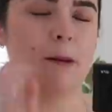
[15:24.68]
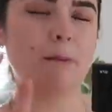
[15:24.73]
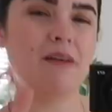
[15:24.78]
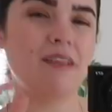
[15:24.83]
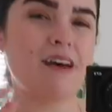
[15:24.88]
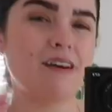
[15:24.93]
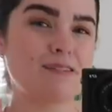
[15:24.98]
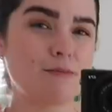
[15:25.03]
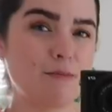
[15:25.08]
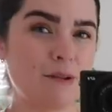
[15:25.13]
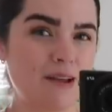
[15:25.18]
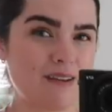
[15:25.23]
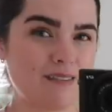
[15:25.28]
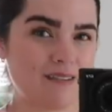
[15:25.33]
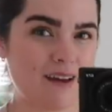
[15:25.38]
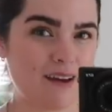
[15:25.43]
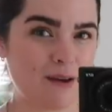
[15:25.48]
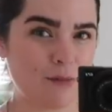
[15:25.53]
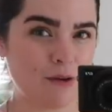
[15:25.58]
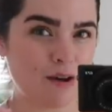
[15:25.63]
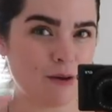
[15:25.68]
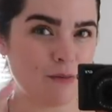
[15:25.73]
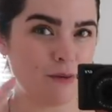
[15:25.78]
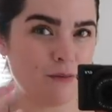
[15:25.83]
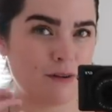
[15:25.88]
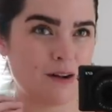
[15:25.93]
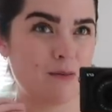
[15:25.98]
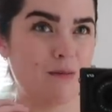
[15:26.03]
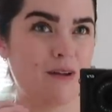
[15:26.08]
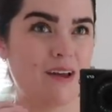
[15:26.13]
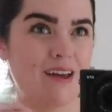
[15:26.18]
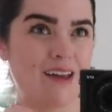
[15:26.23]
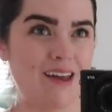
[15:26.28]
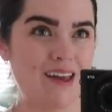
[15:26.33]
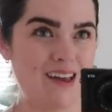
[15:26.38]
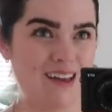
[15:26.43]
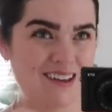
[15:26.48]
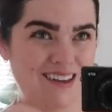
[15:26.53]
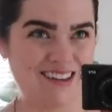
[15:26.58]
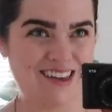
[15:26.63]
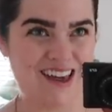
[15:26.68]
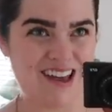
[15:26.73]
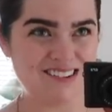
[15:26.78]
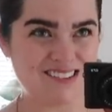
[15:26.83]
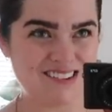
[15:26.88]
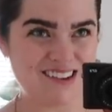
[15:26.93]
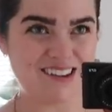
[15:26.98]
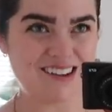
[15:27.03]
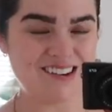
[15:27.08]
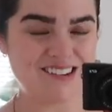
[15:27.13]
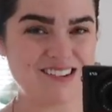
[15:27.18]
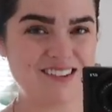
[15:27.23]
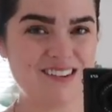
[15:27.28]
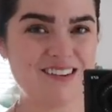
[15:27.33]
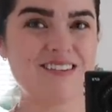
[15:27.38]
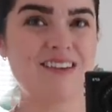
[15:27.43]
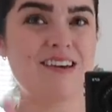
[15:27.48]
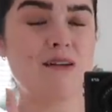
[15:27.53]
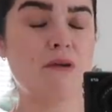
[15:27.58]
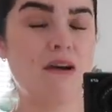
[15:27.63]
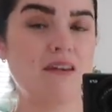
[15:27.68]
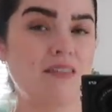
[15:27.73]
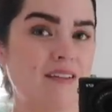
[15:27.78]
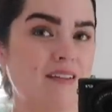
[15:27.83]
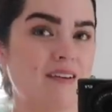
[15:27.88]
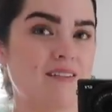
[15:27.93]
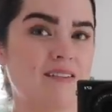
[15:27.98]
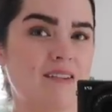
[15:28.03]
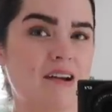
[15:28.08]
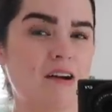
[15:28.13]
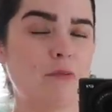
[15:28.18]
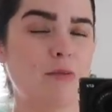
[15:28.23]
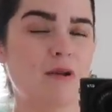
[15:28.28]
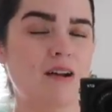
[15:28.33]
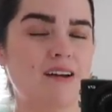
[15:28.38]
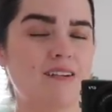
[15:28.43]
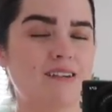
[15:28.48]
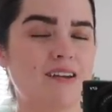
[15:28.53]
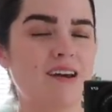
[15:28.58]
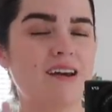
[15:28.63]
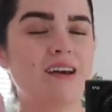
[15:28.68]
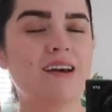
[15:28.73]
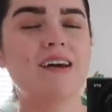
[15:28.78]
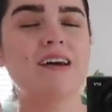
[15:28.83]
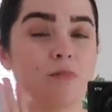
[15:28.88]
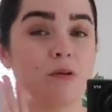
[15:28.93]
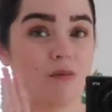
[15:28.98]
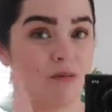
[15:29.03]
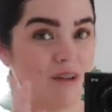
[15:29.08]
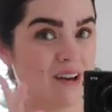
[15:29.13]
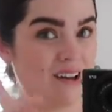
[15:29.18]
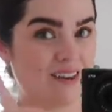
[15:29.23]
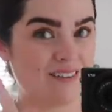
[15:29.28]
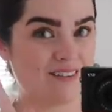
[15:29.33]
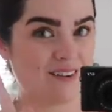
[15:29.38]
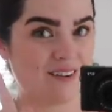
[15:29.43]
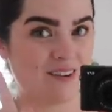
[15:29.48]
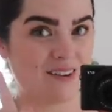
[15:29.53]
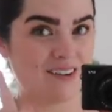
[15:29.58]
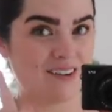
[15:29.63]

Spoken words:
There'll be that split second moment when I'm like getting into the sea where I think it's a terrible idea, but really it's a good